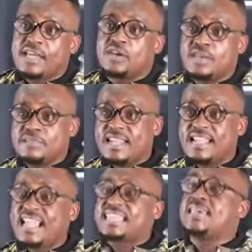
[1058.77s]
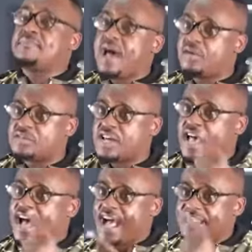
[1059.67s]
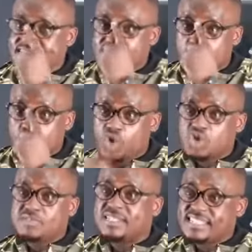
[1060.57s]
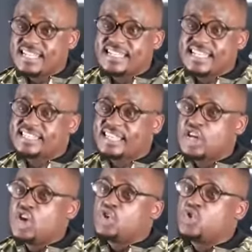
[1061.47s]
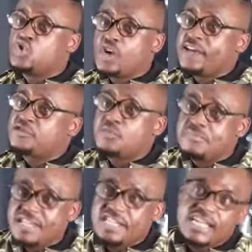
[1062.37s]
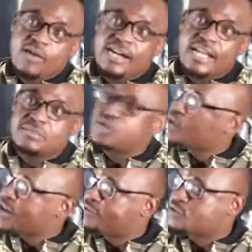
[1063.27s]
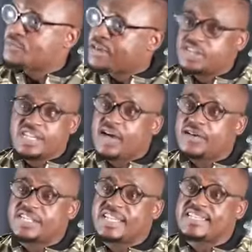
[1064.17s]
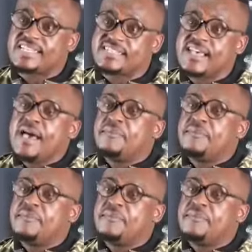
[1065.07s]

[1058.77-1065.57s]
And immediately I came out, others, they called me straight and said, you don't have to mention our names, you don't have to mention our churches,